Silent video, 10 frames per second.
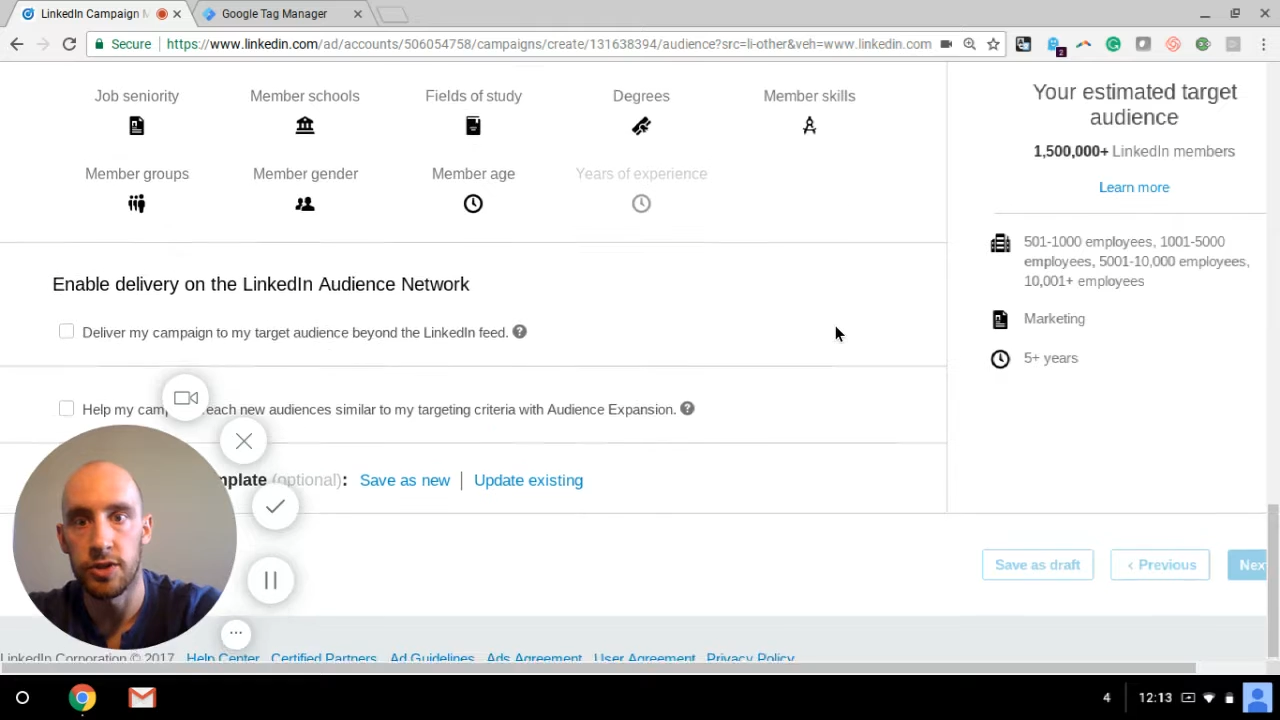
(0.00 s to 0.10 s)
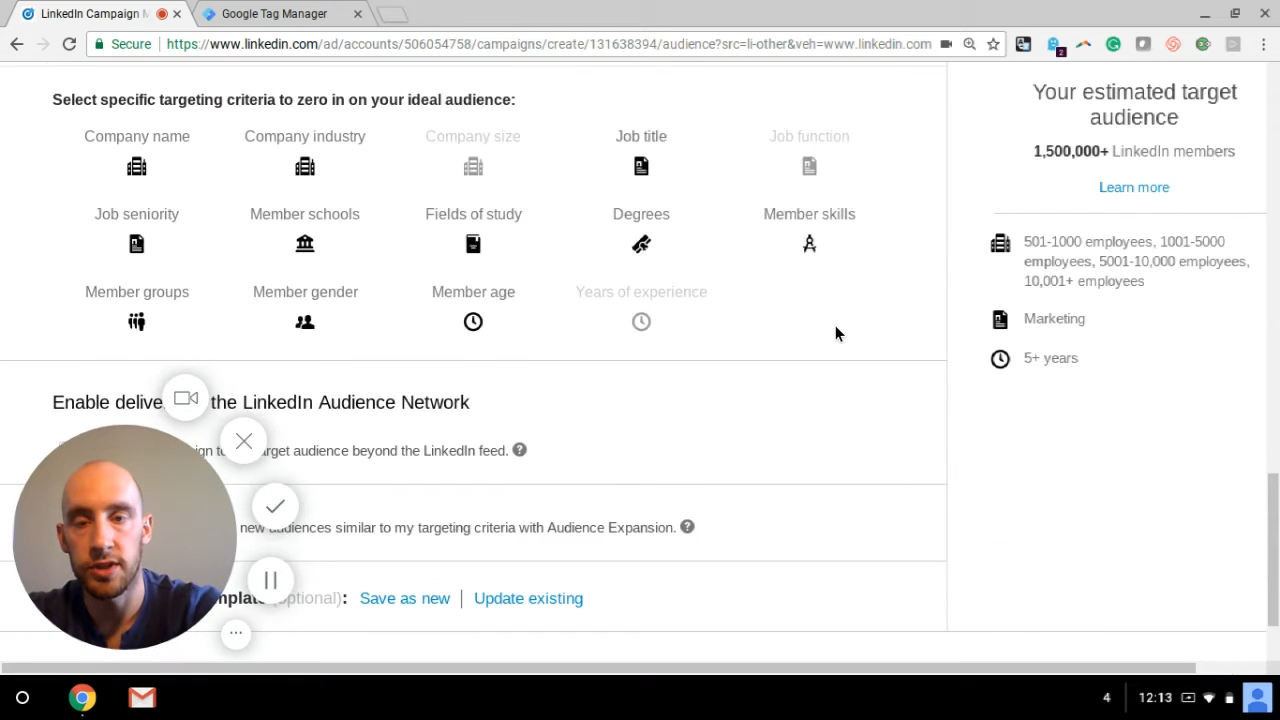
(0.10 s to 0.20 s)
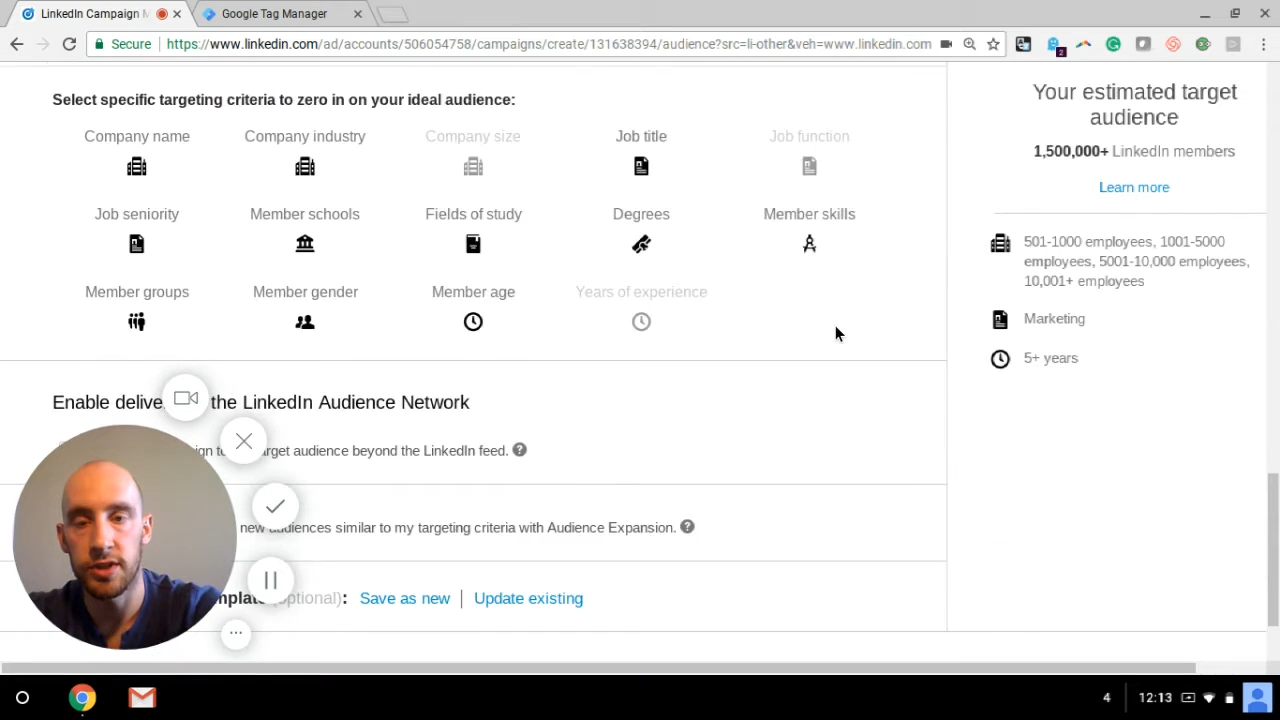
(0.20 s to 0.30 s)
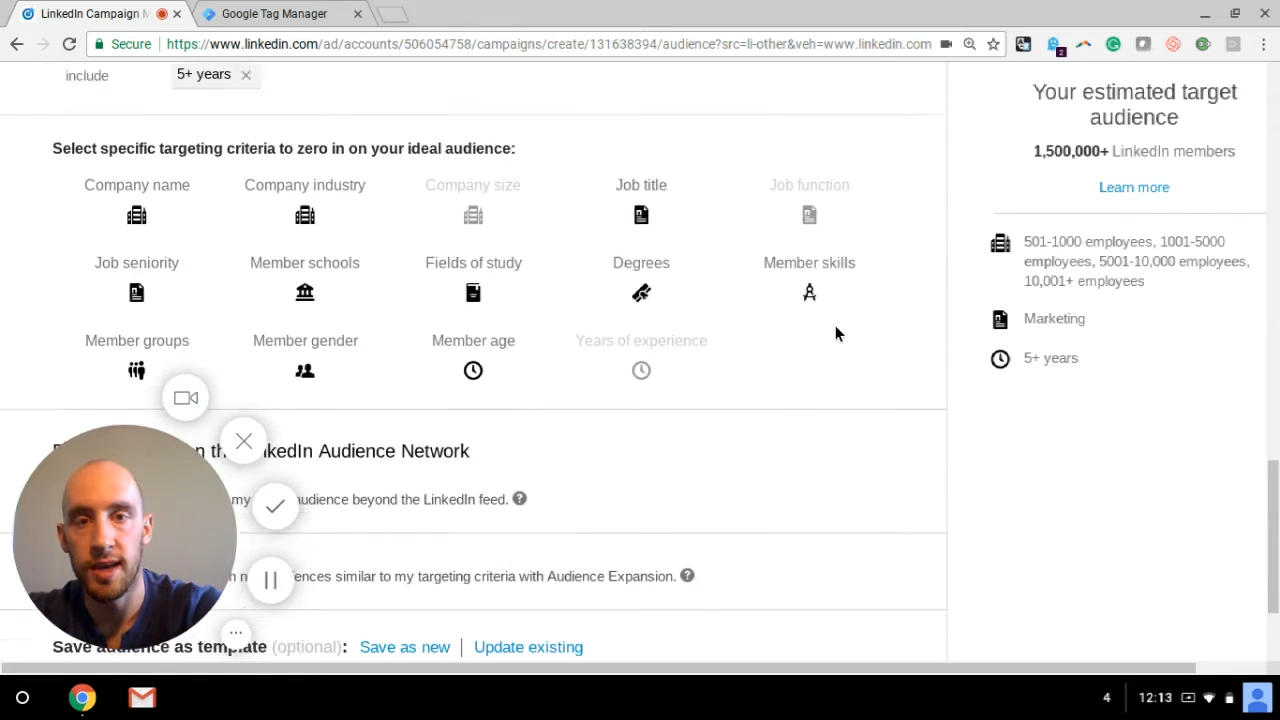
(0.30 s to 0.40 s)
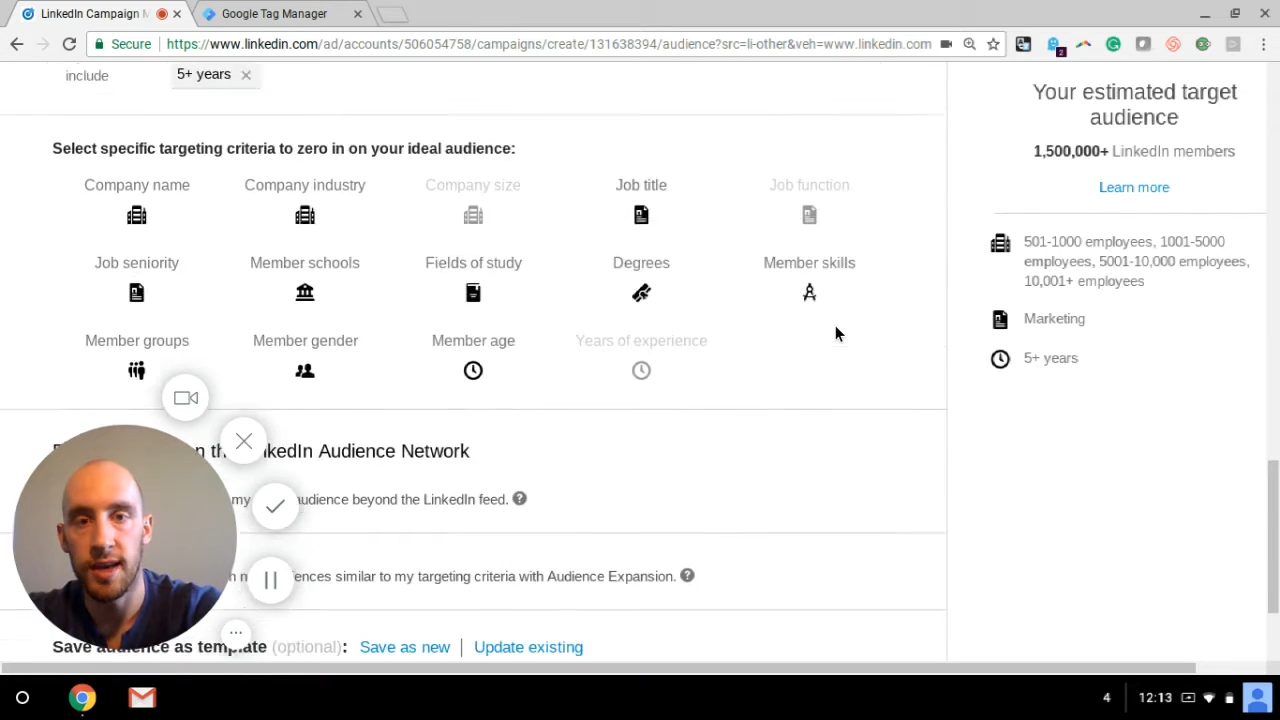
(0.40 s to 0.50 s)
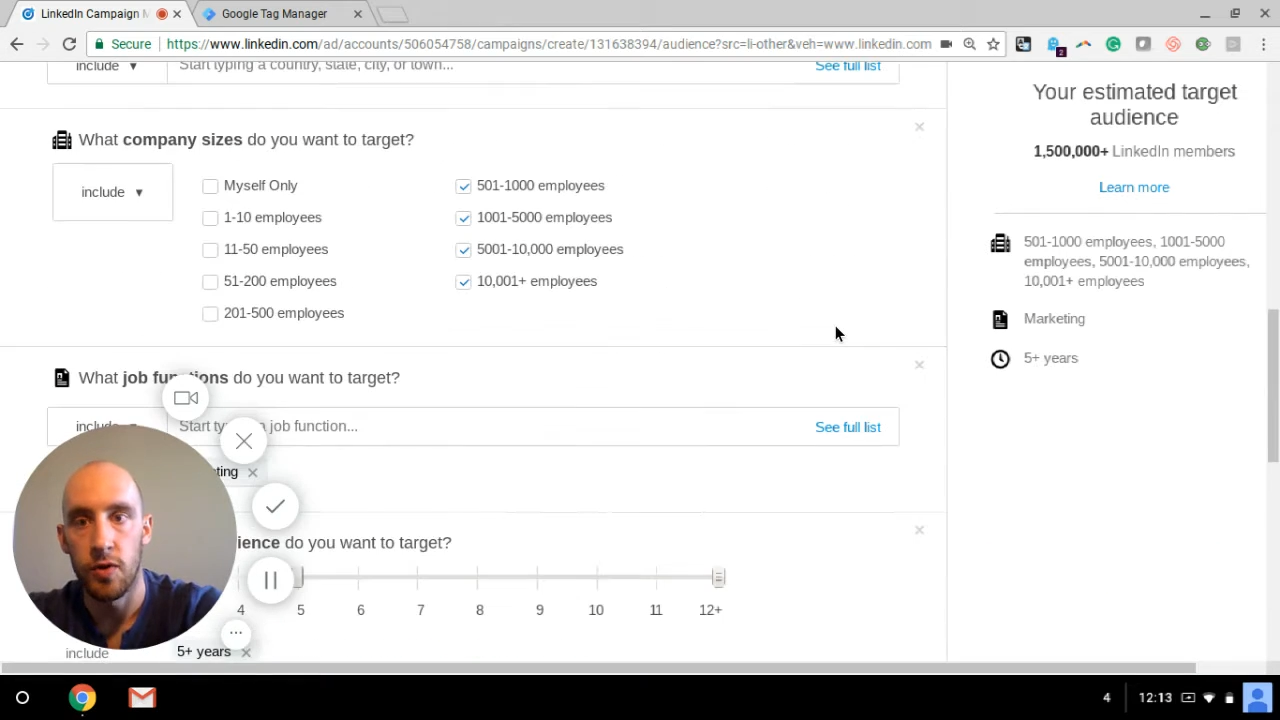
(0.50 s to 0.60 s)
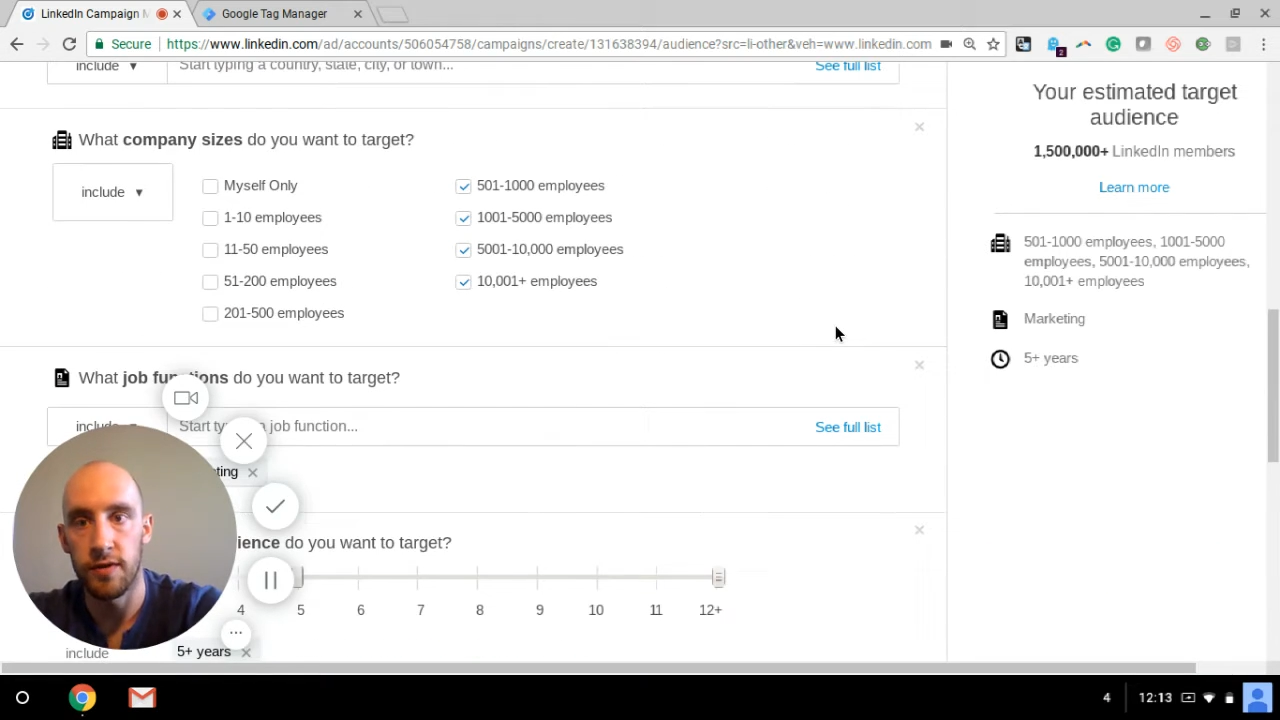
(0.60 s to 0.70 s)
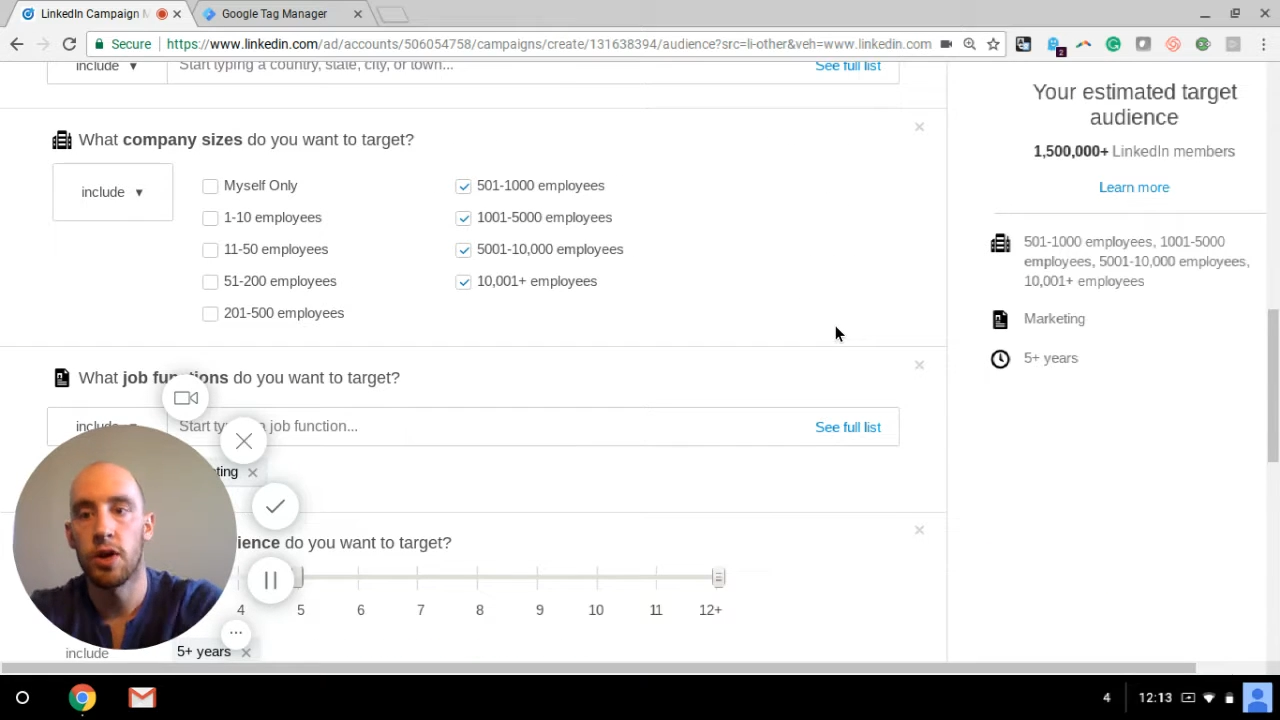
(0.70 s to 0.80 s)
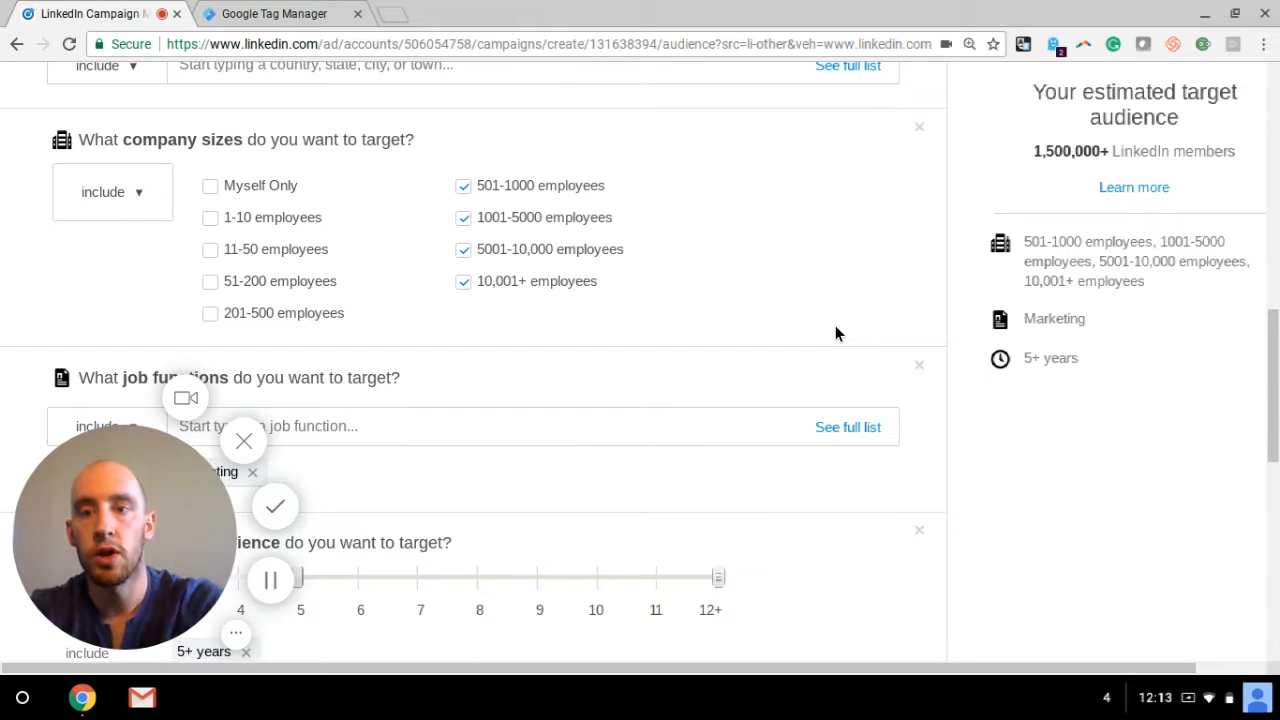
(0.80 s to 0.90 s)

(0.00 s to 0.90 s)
we've created an